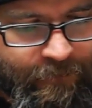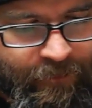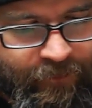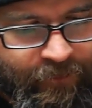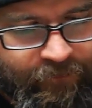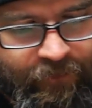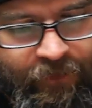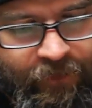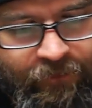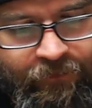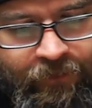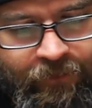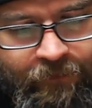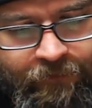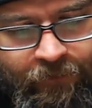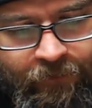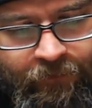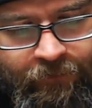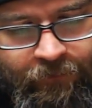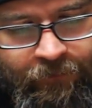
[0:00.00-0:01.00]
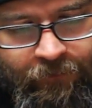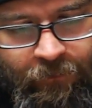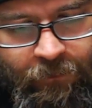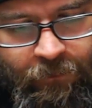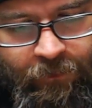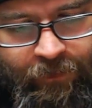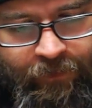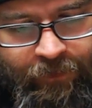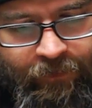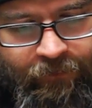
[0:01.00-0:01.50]
But it tells different
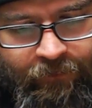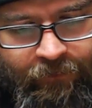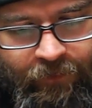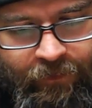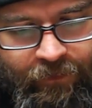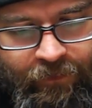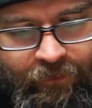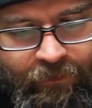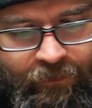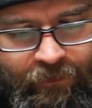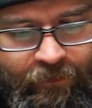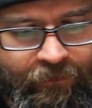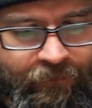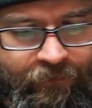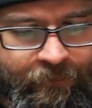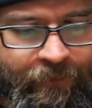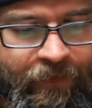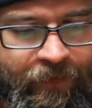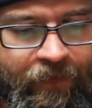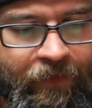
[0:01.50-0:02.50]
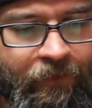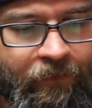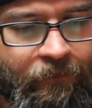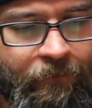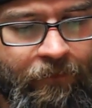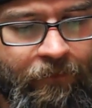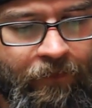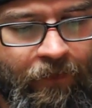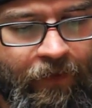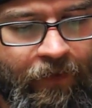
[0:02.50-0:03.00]
stories, and it
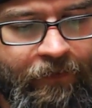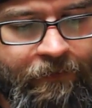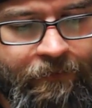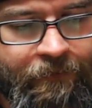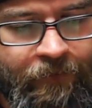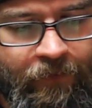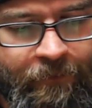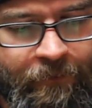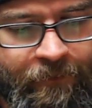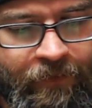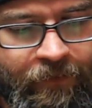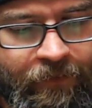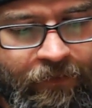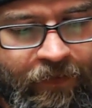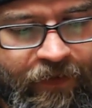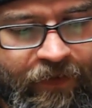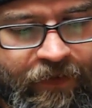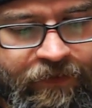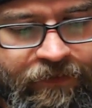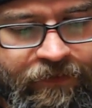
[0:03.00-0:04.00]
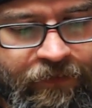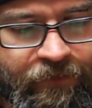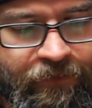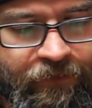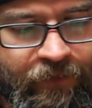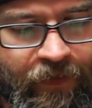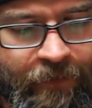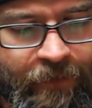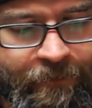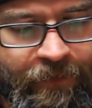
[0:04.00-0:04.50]
begins with life in the Middle
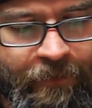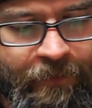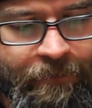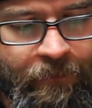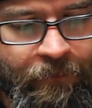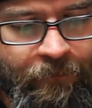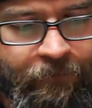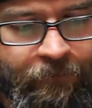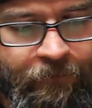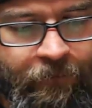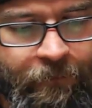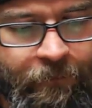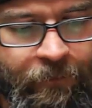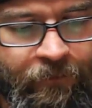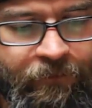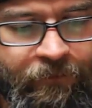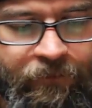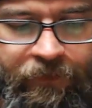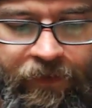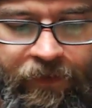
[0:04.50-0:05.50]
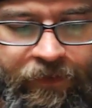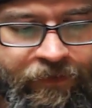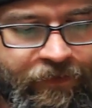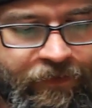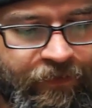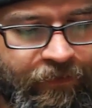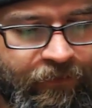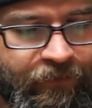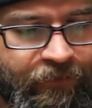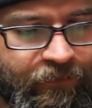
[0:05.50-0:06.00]
Ages and how people were
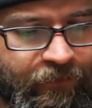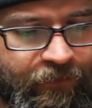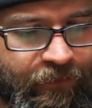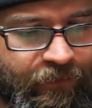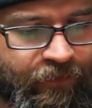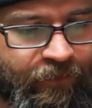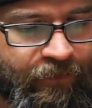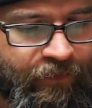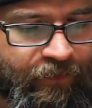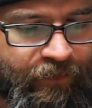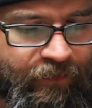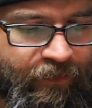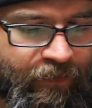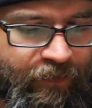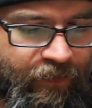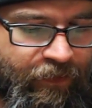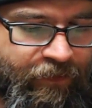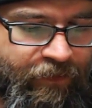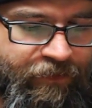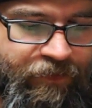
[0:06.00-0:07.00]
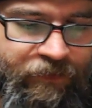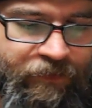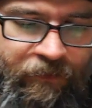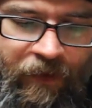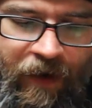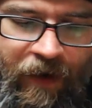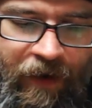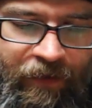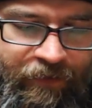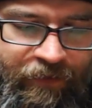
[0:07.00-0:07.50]
superstitious and
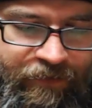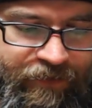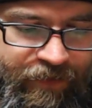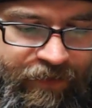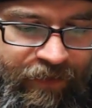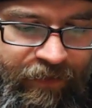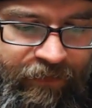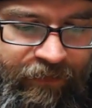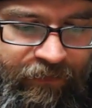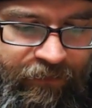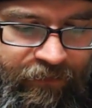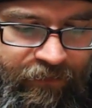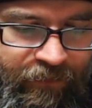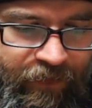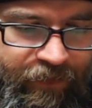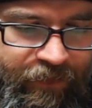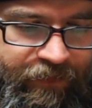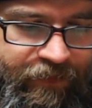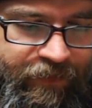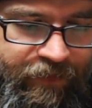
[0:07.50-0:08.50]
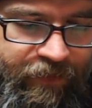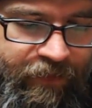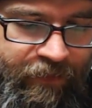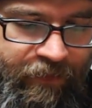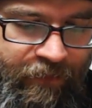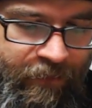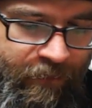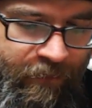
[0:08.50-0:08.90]
astrology and such.